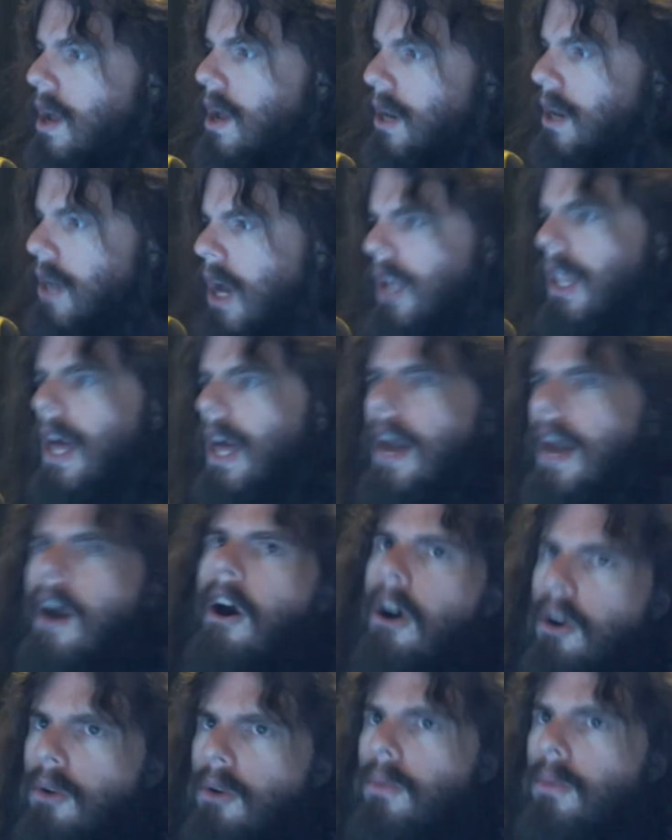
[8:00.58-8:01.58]
Not like
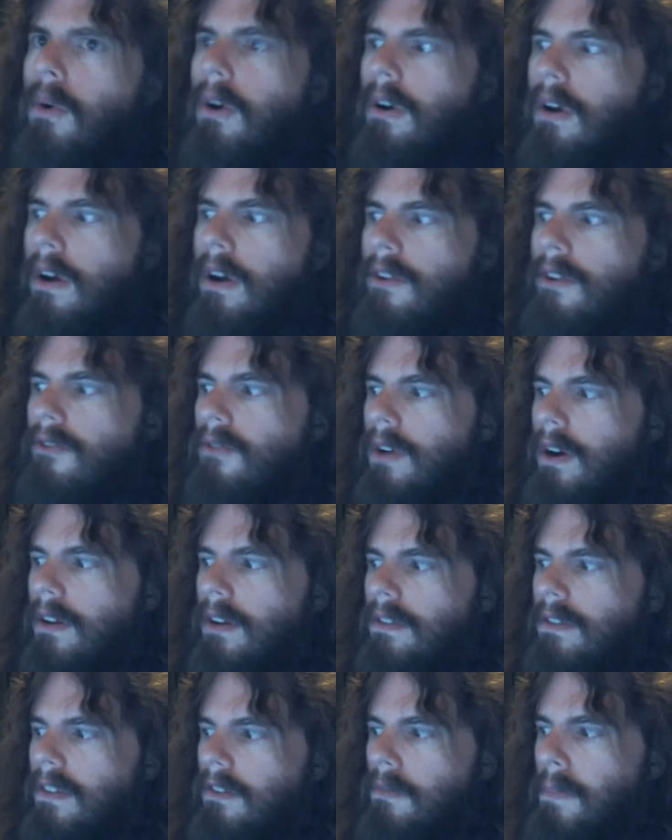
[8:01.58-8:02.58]
our war on
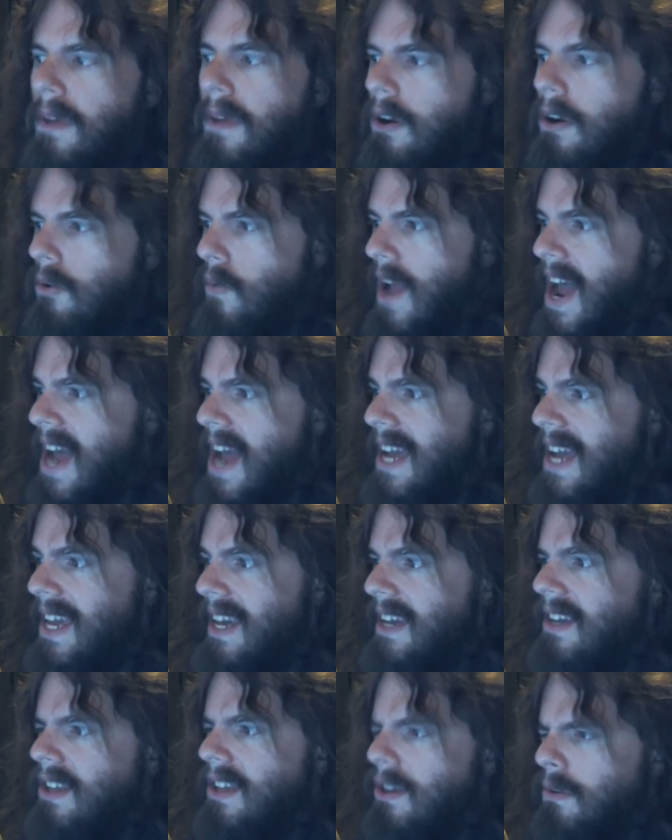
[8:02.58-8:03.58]
drugs has been a
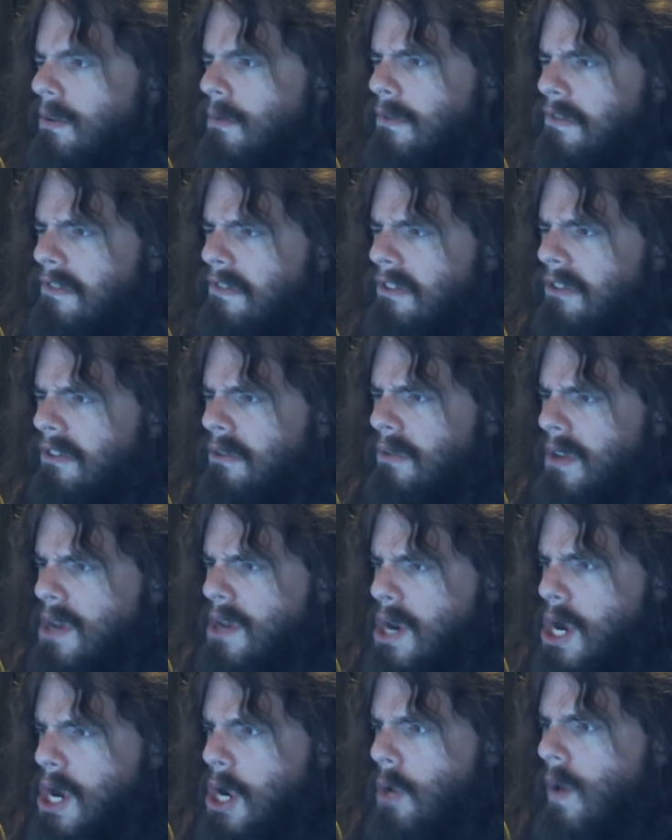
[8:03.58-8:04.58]
racket used to, you
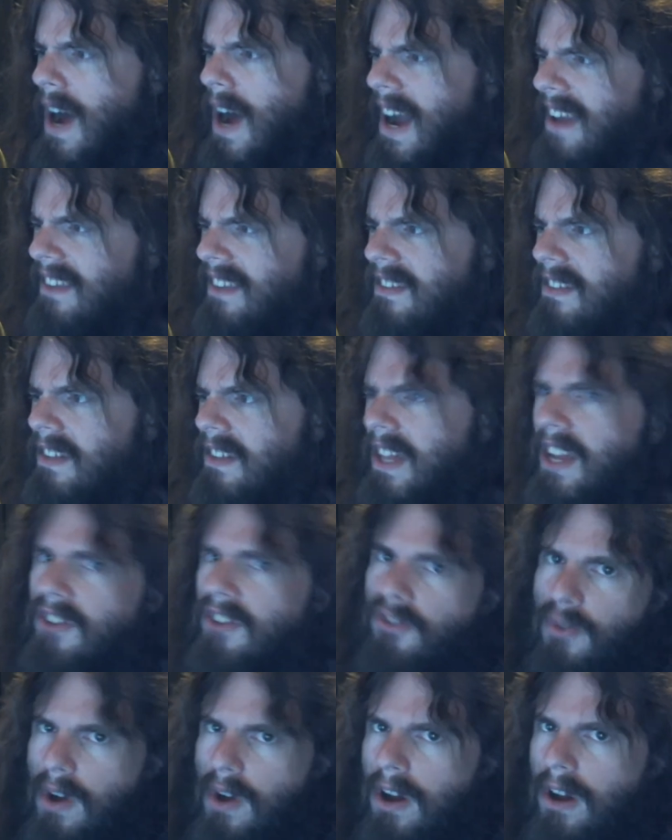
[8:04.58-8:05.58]
know, isolate
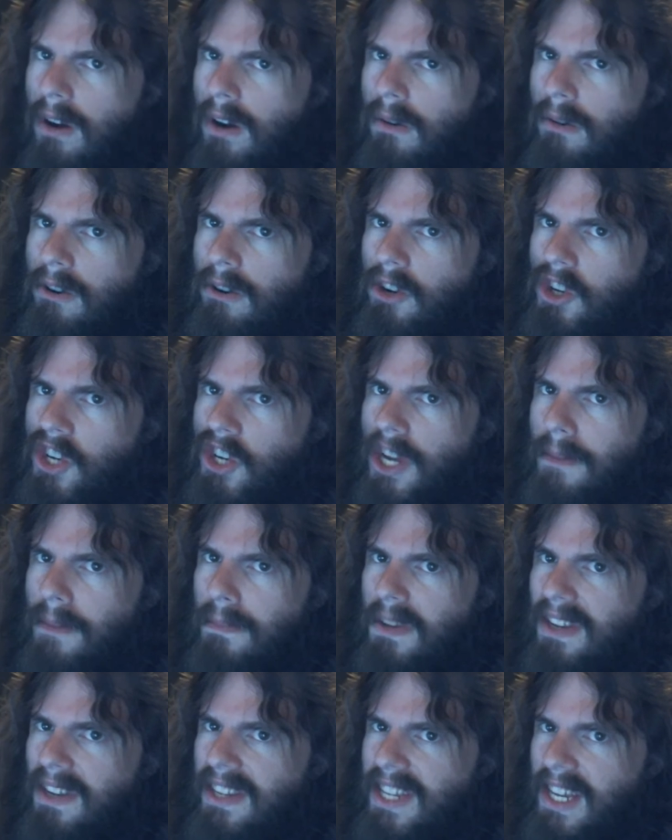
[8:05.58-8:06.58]
drug ownership
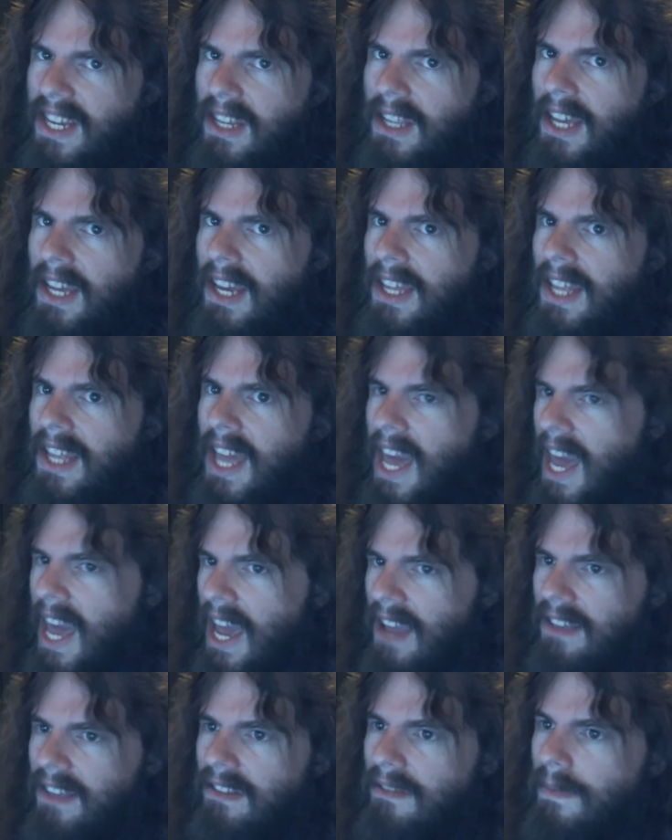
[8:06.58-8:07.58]
and dealing in the
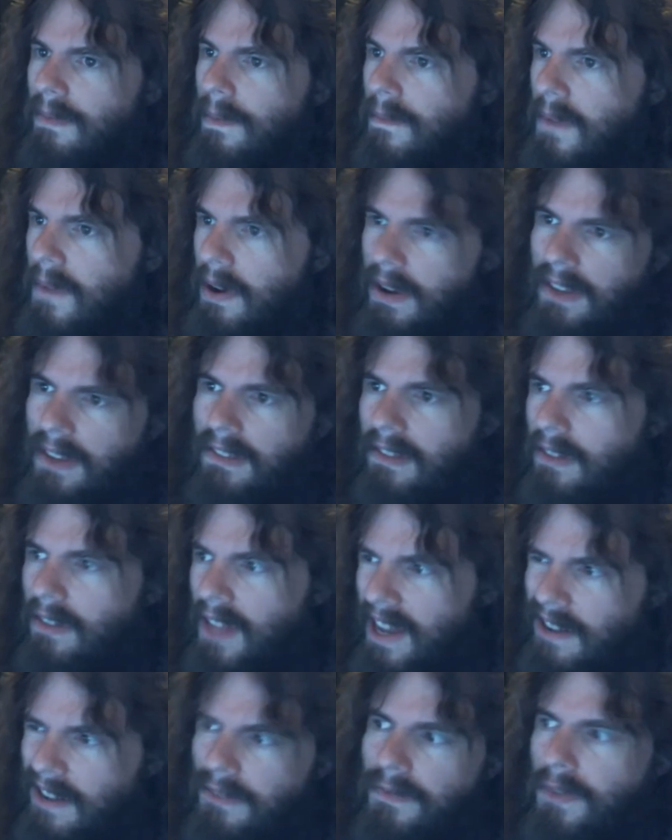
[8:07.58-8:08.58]
hands of a very
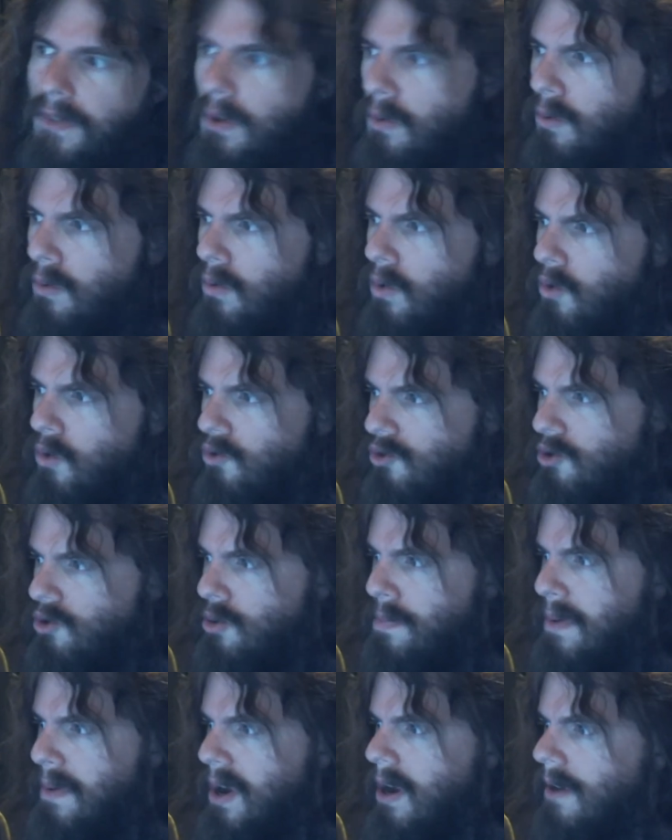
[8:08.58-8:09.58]
select few
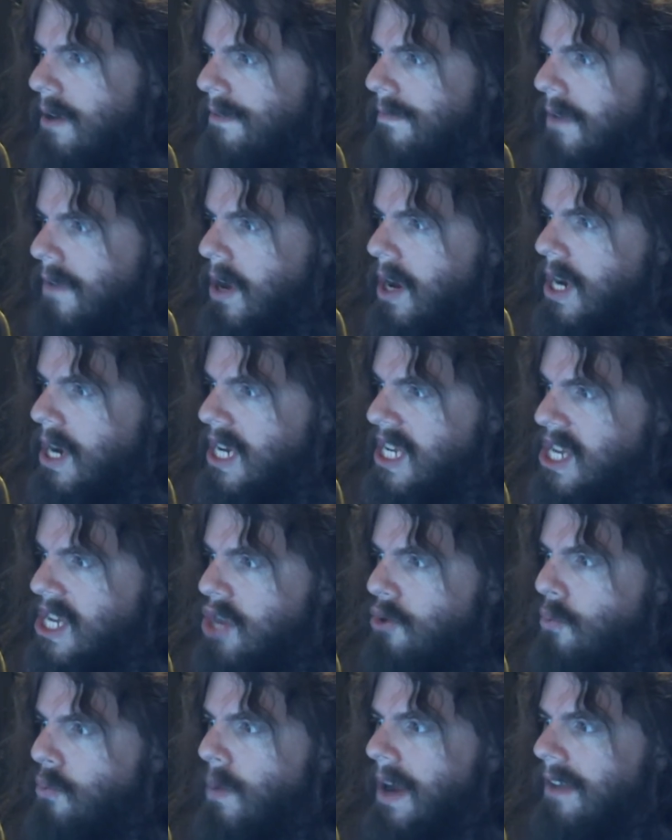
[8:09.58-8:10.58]
group of uh,
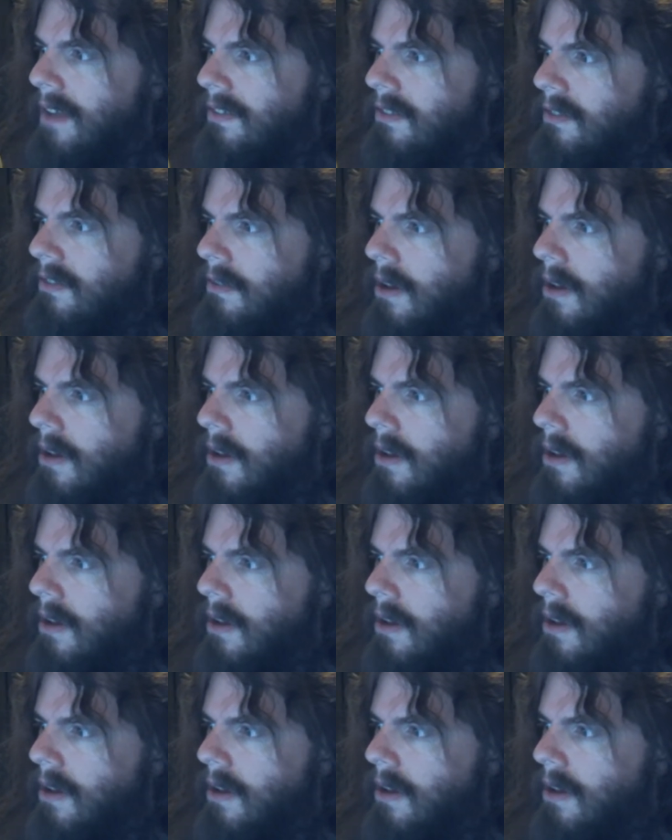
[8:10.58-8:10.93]
U.S.